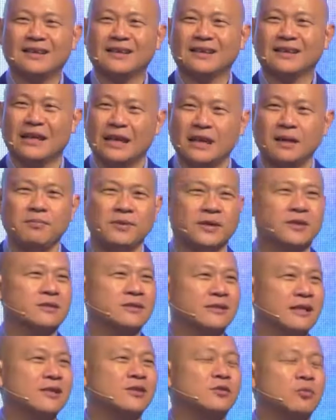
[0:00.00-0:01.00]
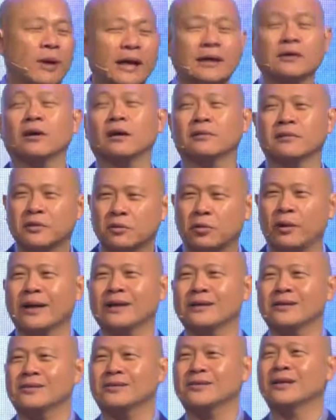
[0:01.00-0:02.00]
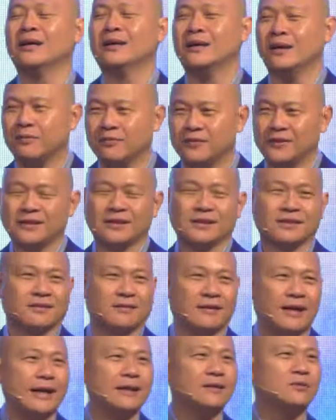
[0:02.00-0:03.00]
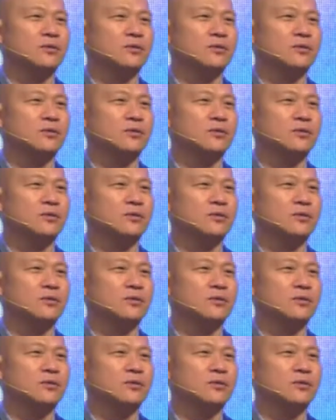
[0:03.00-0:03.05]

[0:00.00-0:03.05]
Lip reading: Okay, because that is what God requires of us, right?